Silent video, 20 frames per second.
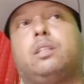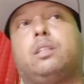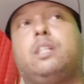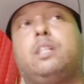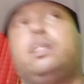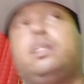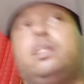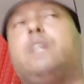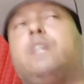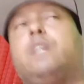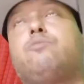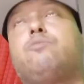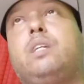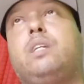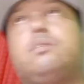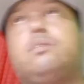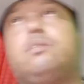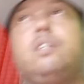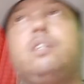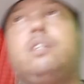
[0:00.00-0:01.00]

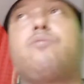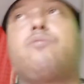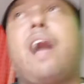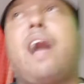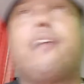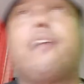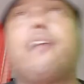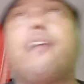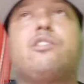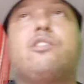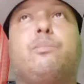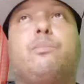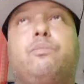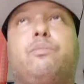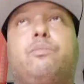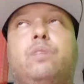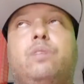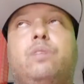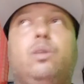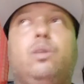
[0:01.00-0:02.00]
these rioters or
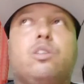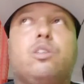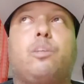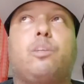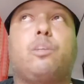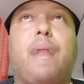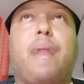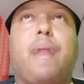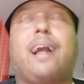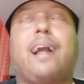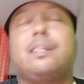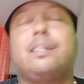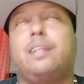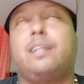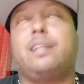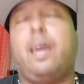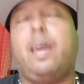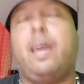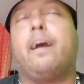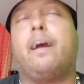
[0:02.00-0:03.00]
looters are black." I said,
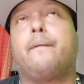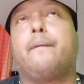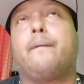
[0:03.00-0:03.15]
"Yeah."